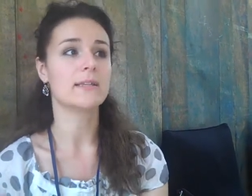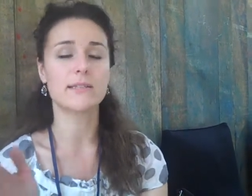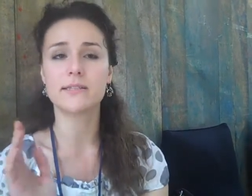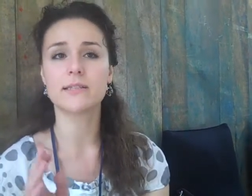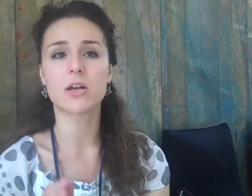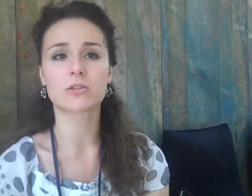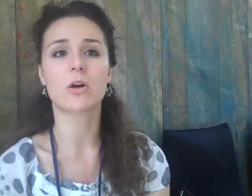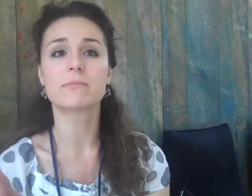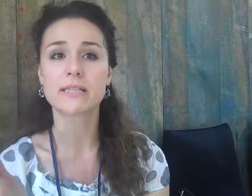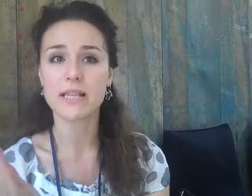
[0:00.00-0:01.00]
It's E C dot
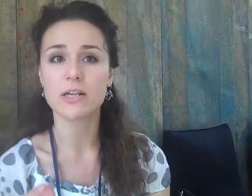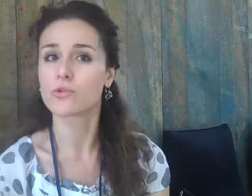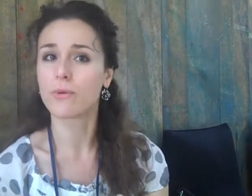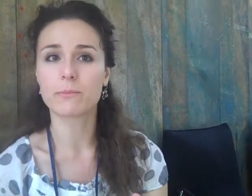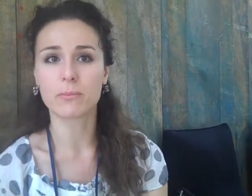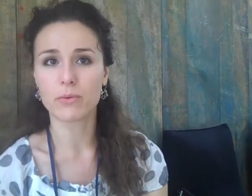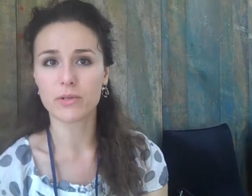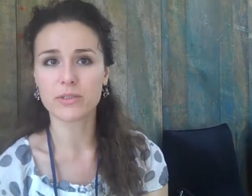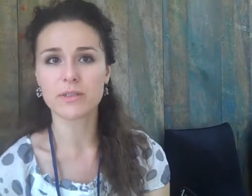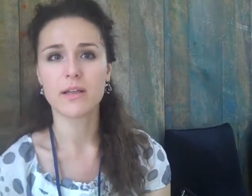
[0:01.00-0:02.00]
com slash web
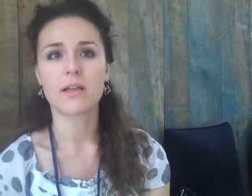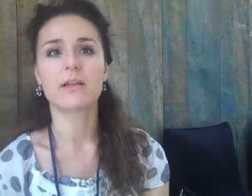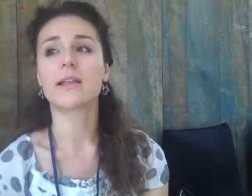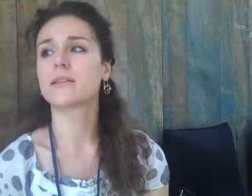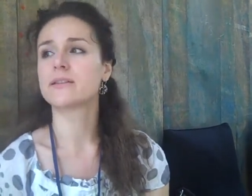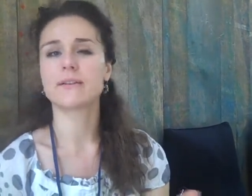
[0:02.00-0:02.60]
reporter. Like